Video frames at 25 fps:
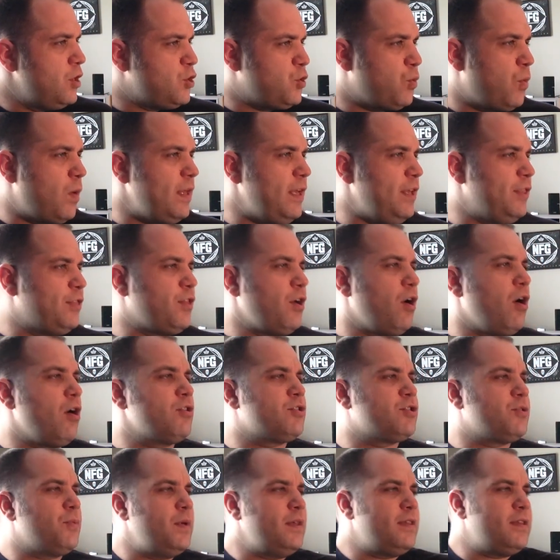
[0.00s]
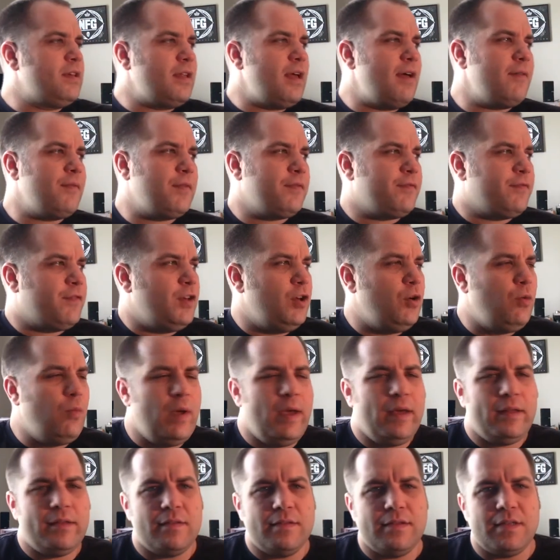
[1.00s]
23rd, so we still have a few
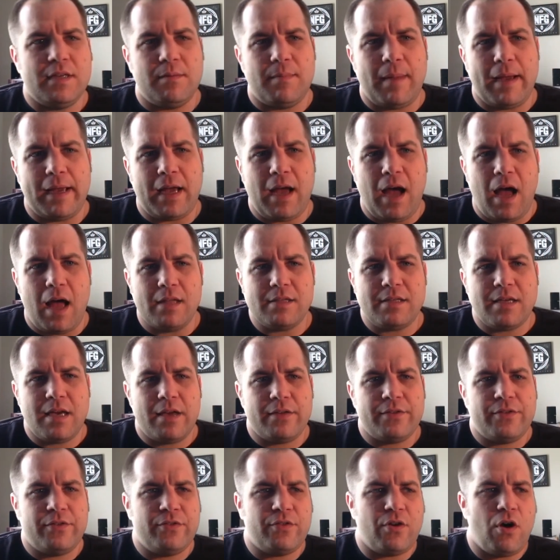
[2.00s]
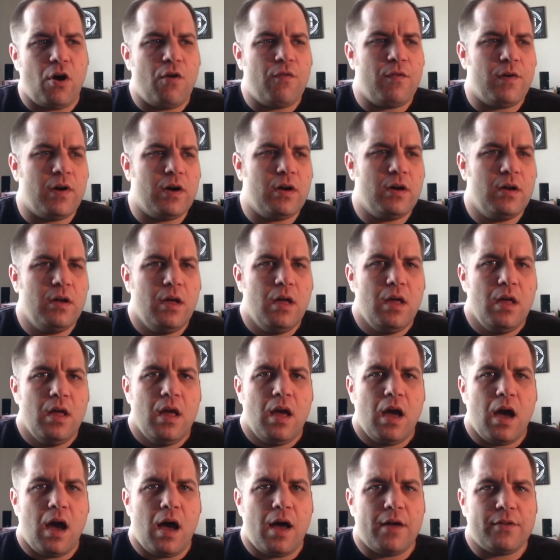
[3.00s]
weeks until my contest is over.
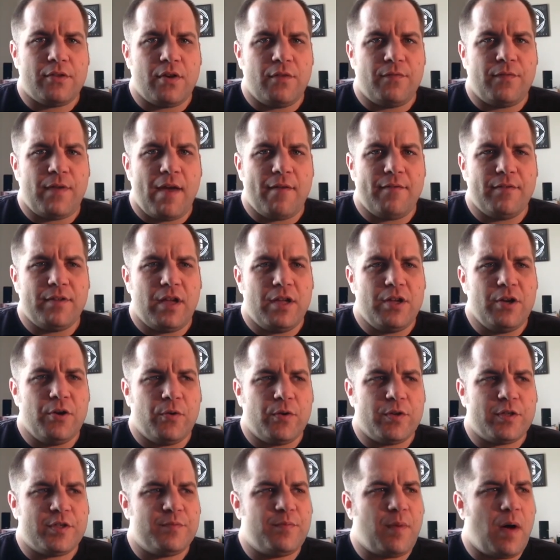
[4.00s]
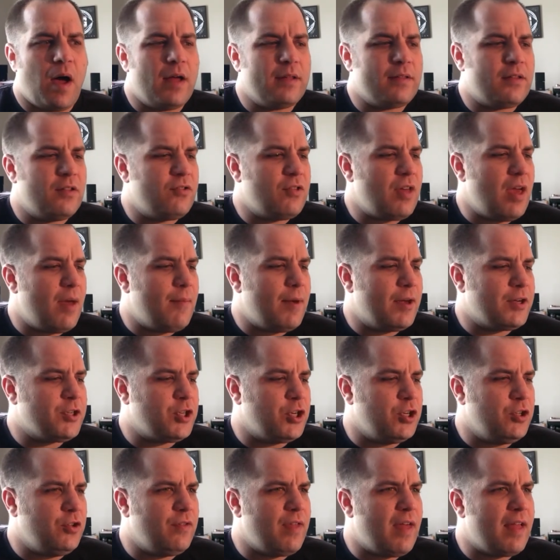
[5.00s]
Uh, so if you haven't done your responses yet, make sure
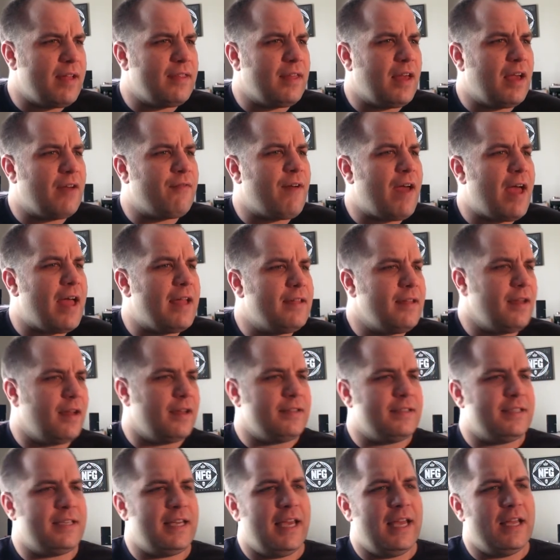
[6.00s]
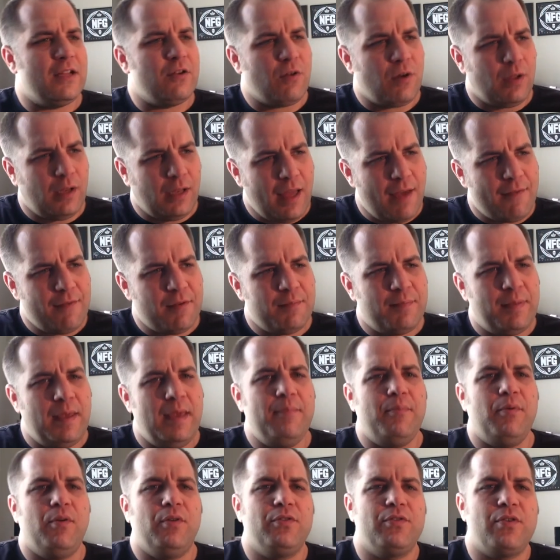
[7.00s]
you do that. I think I've had uh, 10 or 11
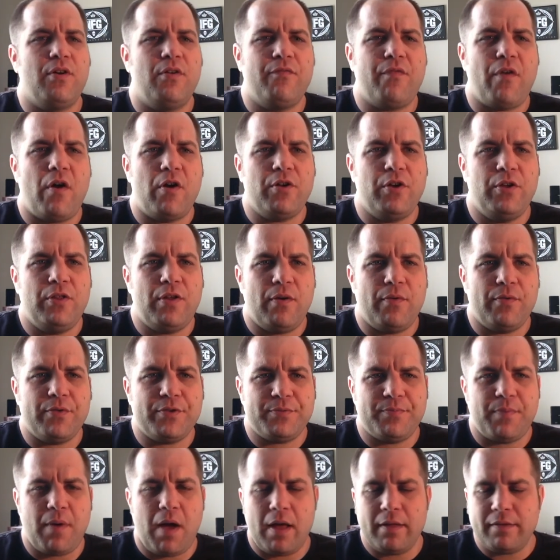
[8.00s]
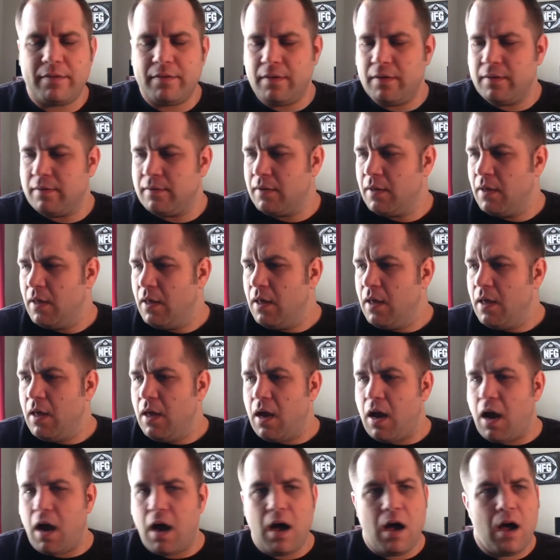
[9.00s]
people so far do their responses.
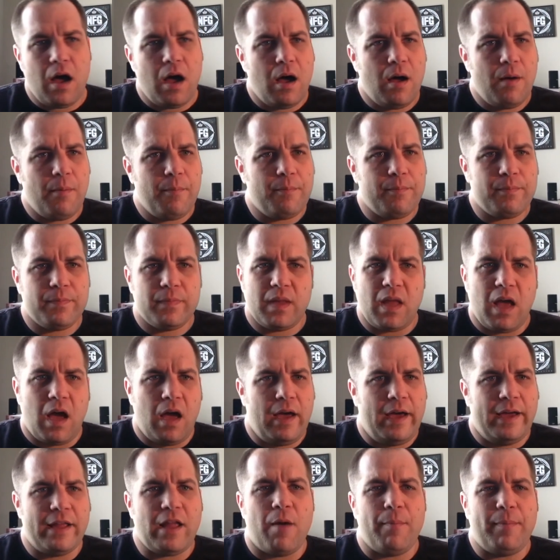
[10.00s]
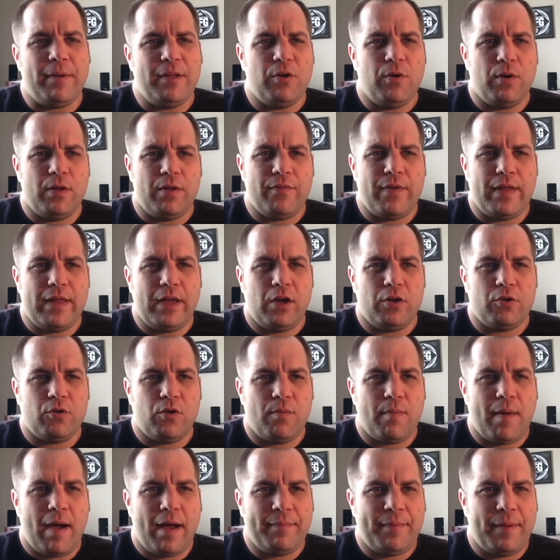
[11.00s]
Um, and I'll be doing a video to
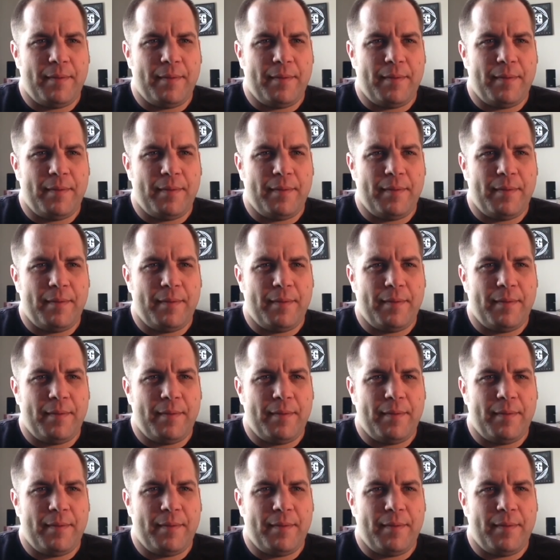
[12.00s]
remind